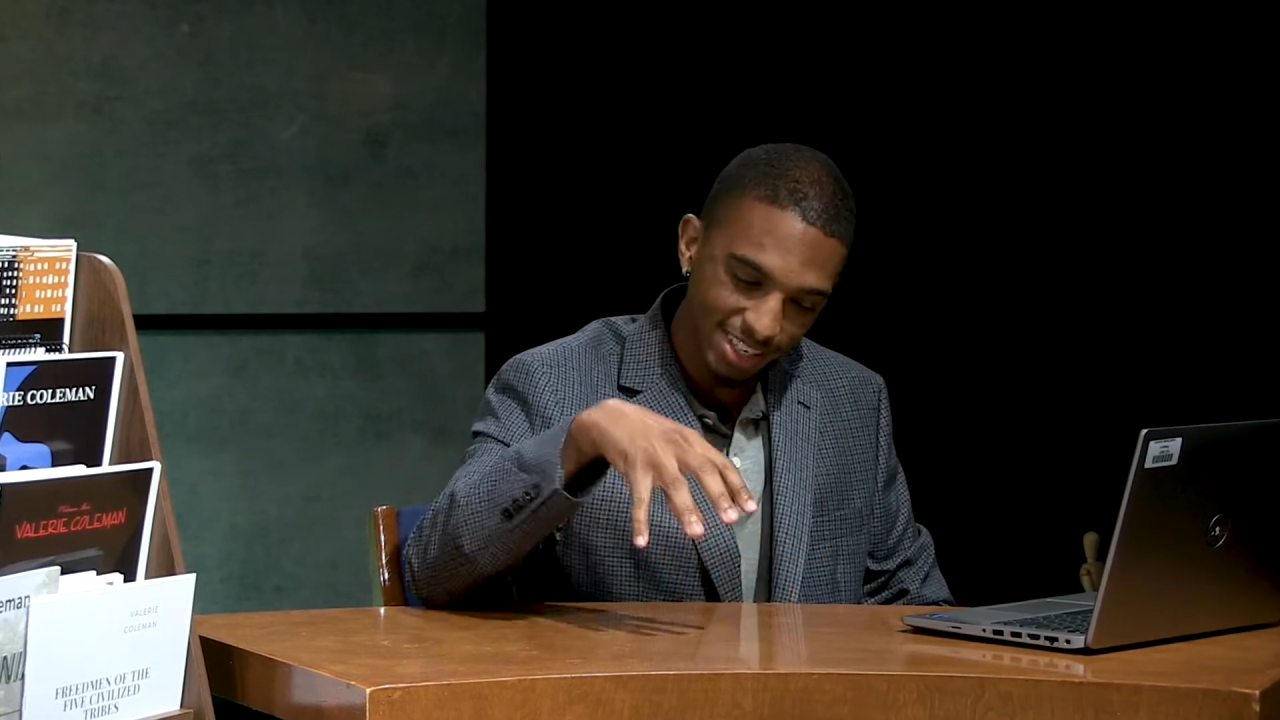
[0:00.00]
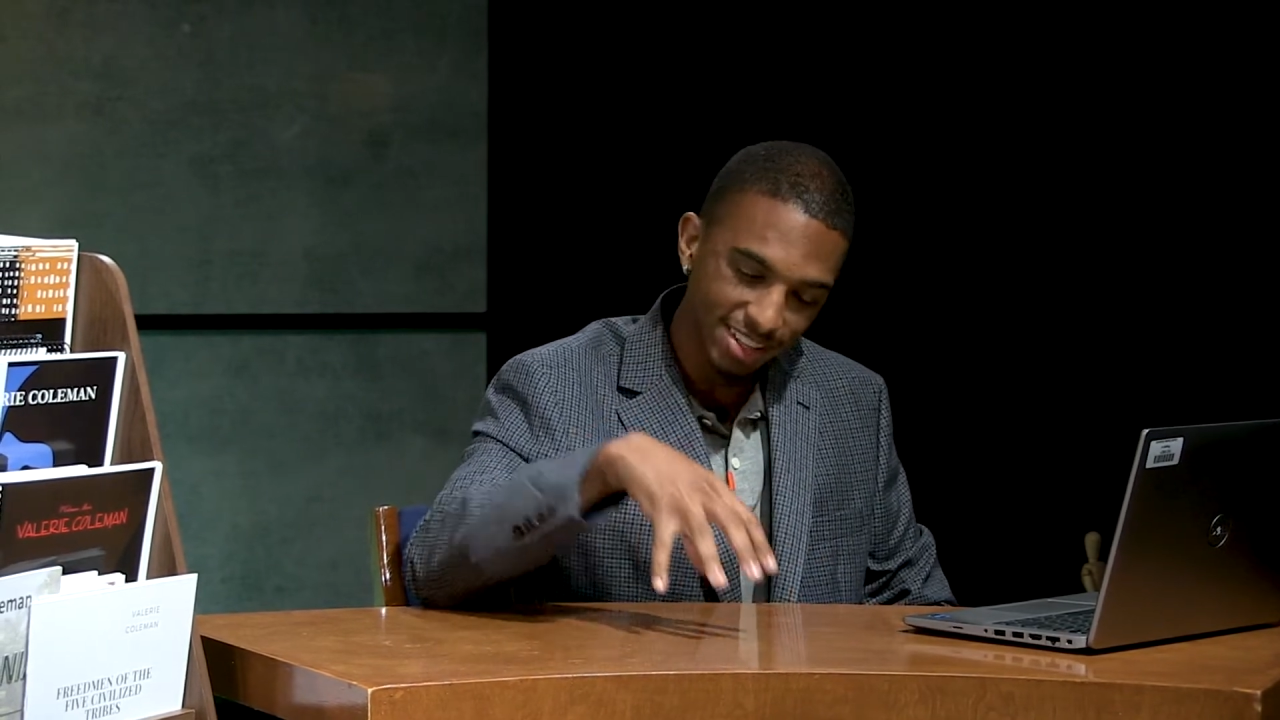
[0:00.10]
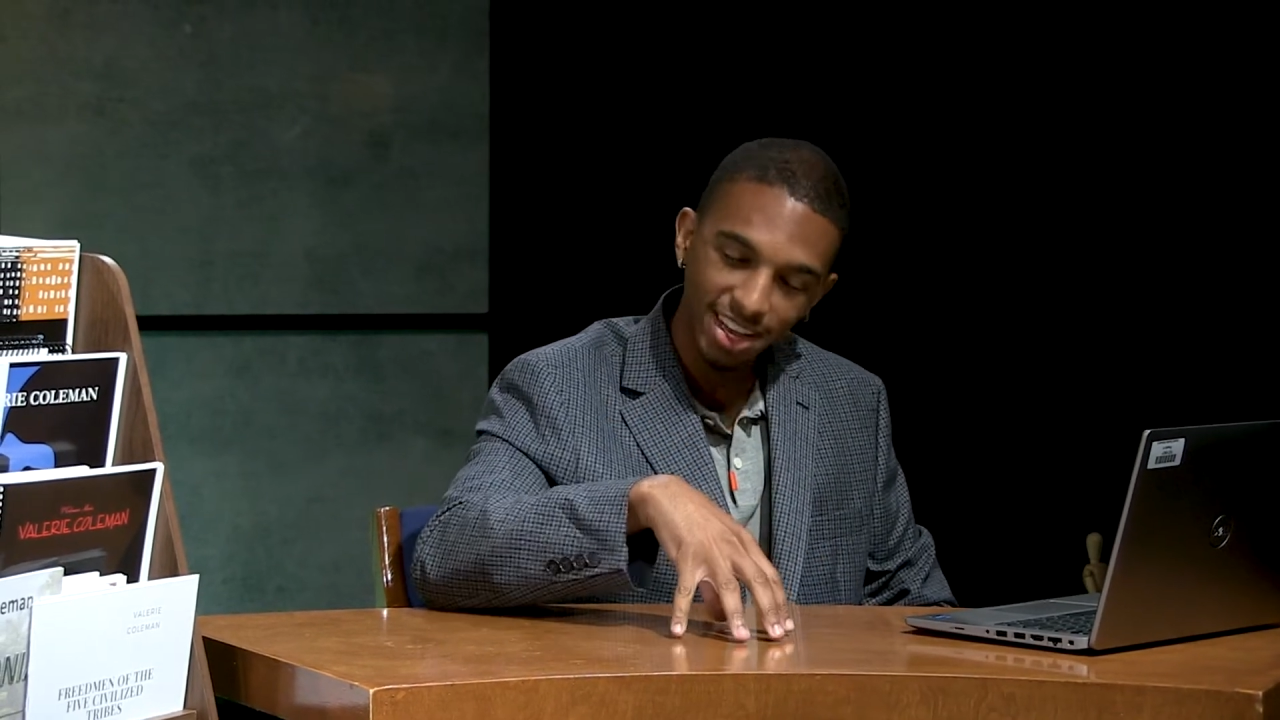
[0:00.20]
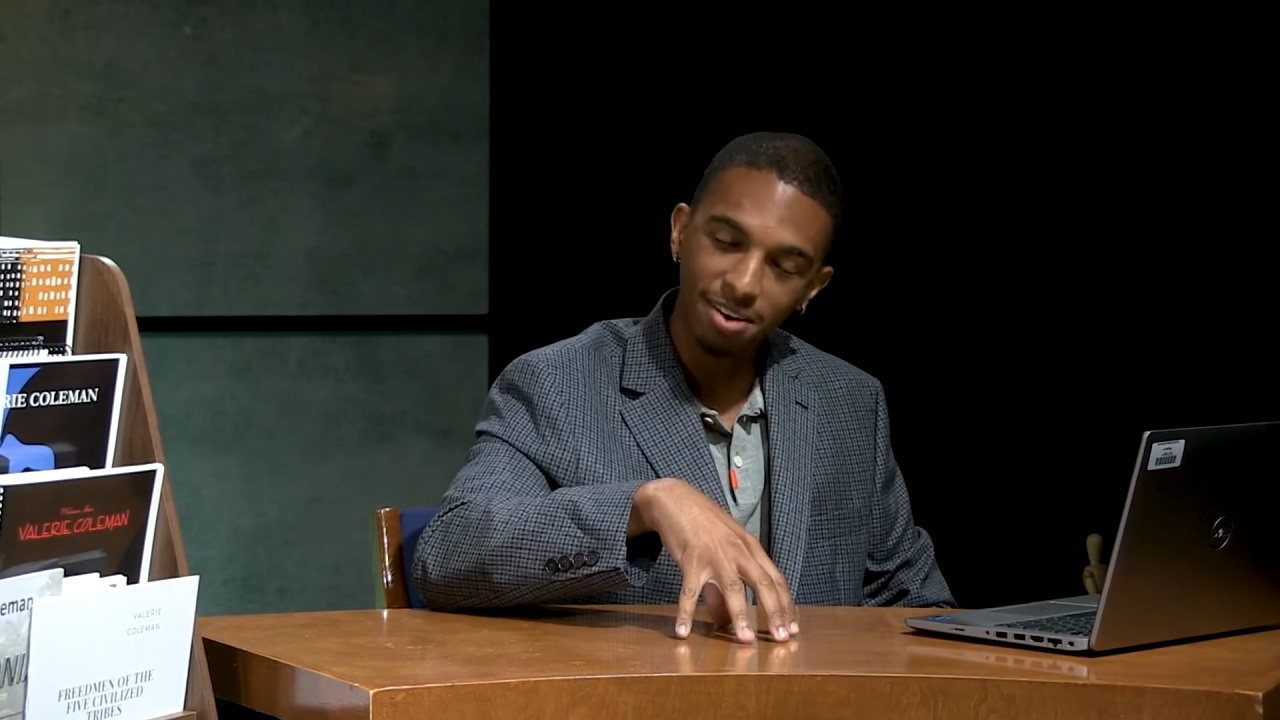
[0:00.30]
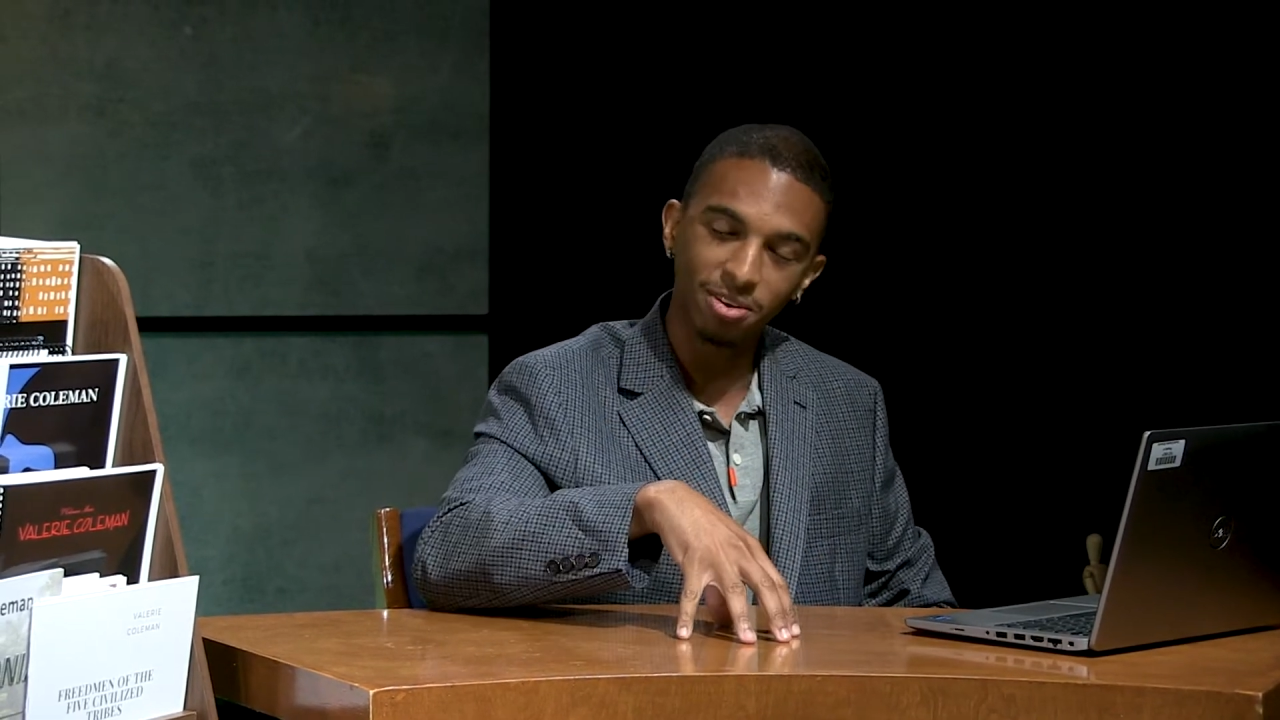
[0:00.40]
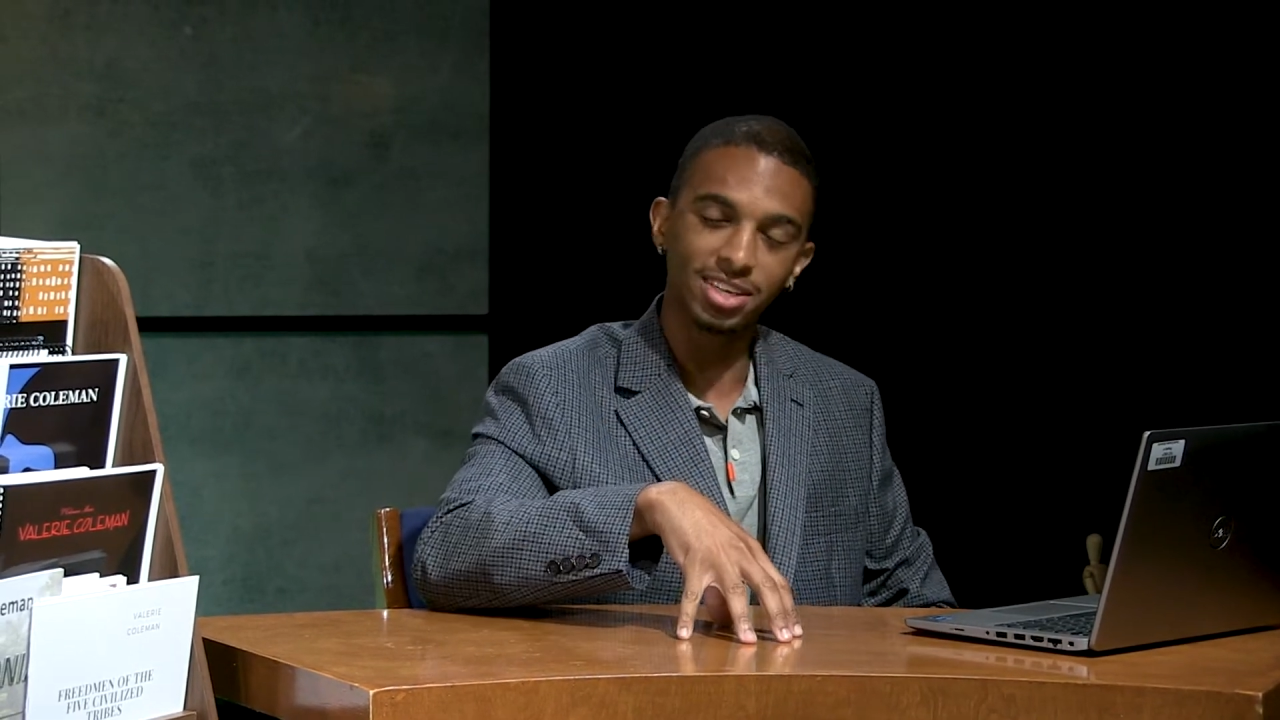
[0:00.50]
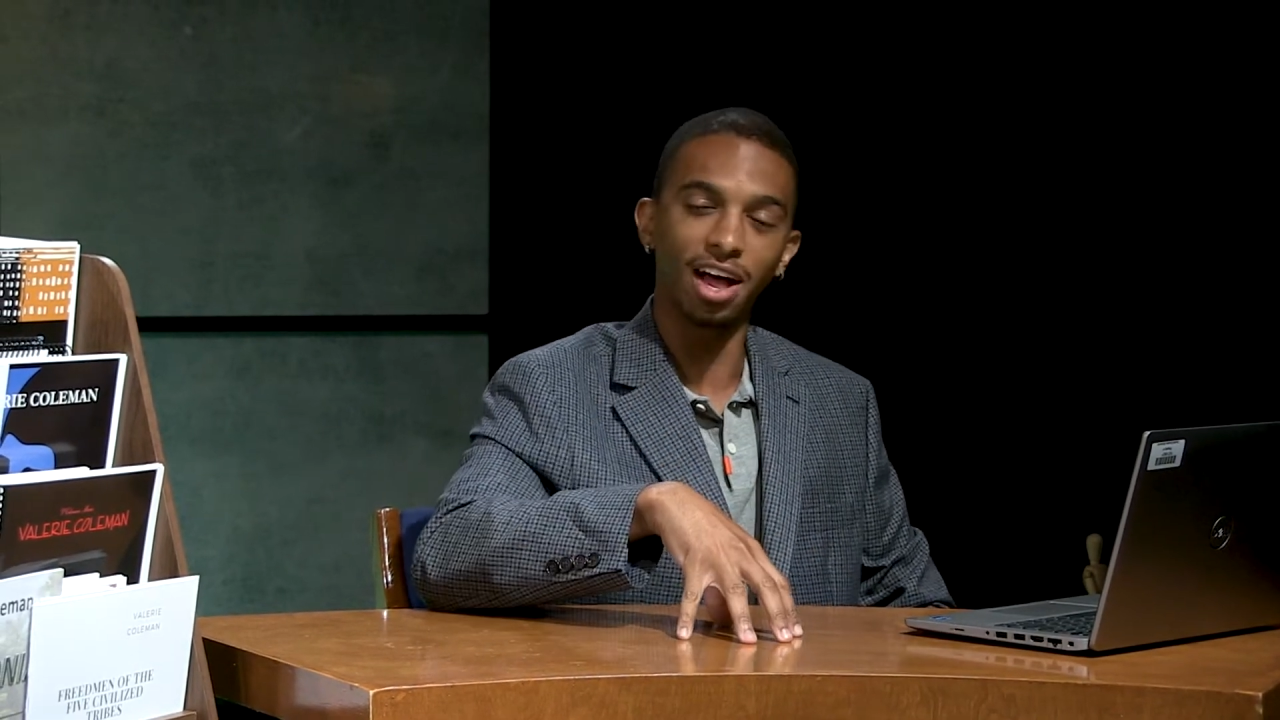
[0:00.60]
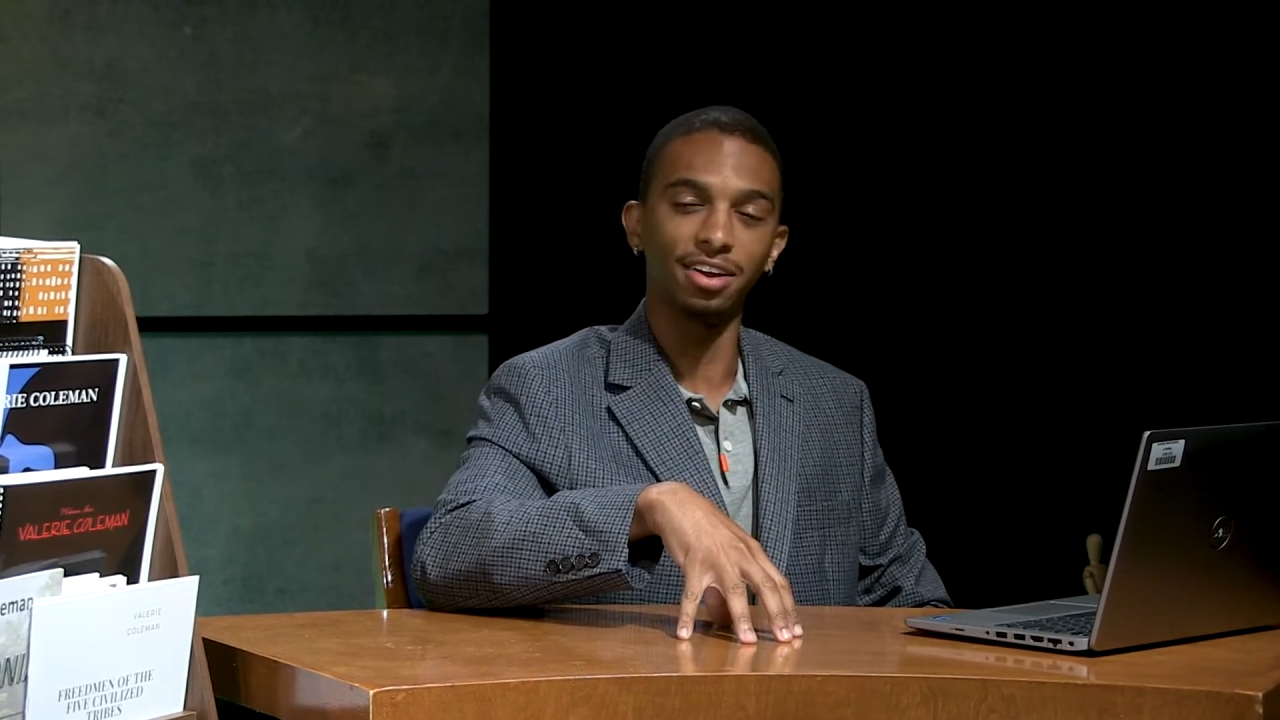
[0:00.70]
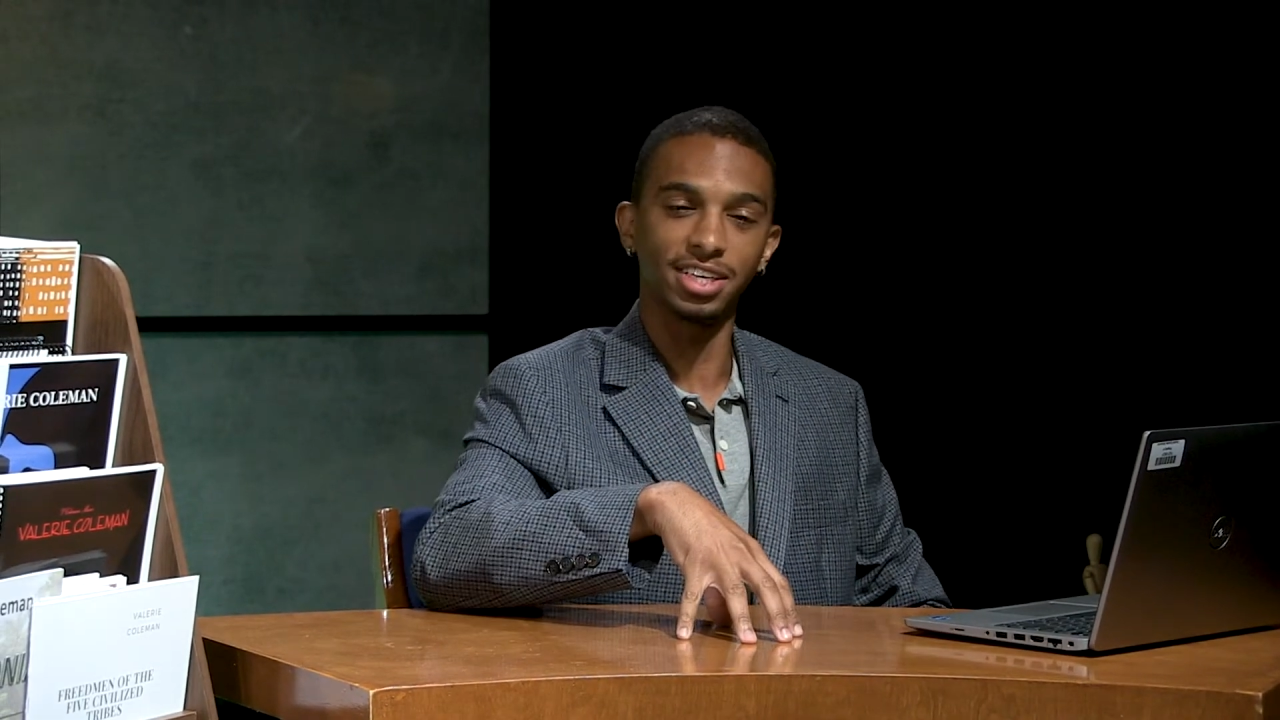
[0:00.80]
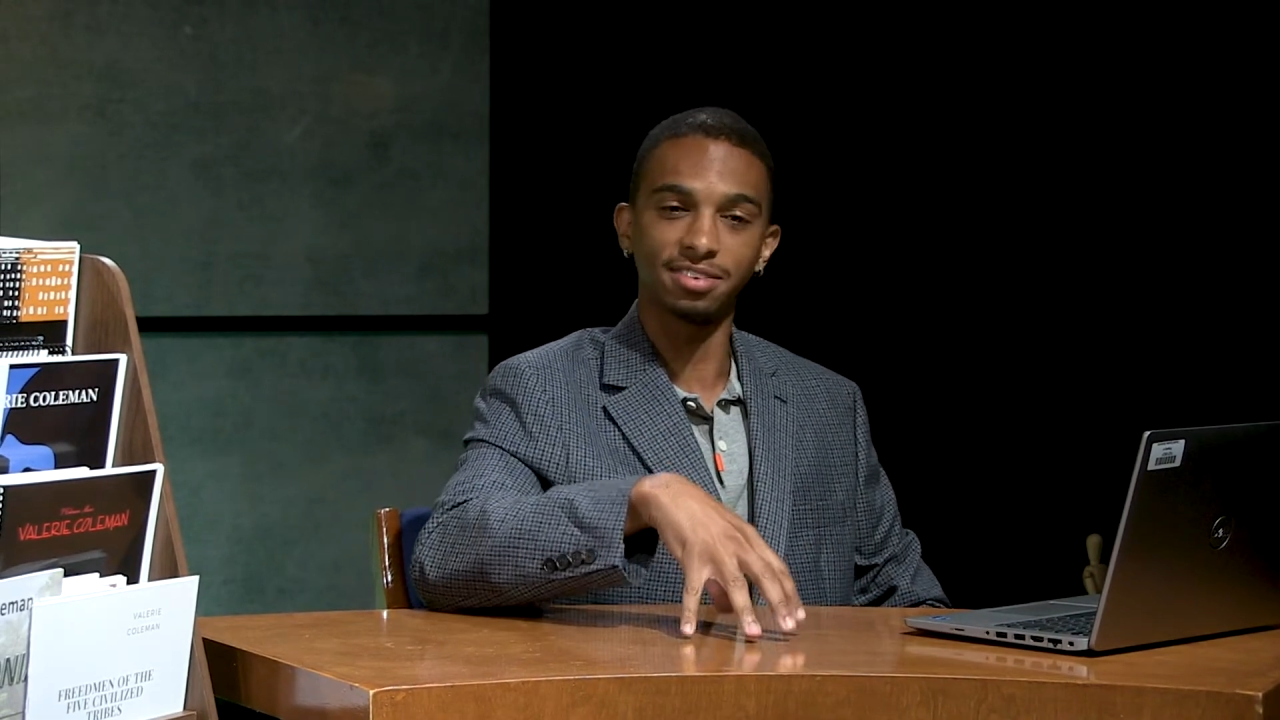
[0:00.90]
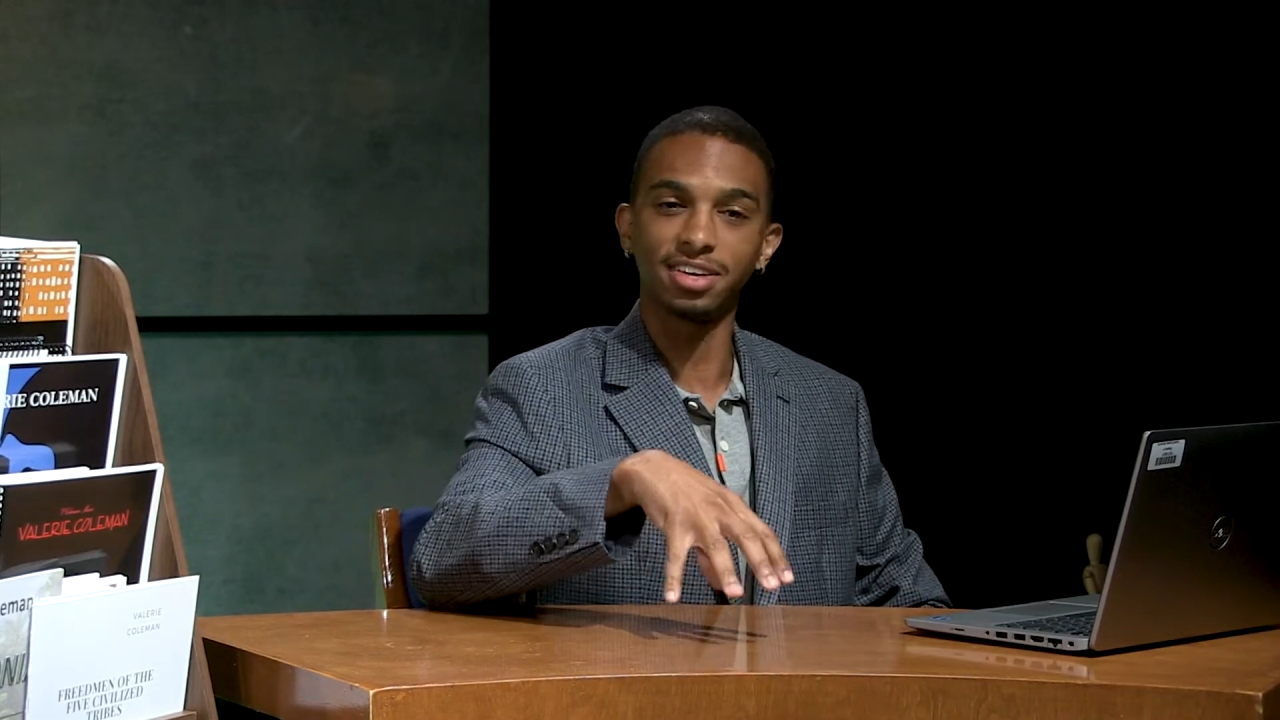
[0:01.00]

in the Edwards College.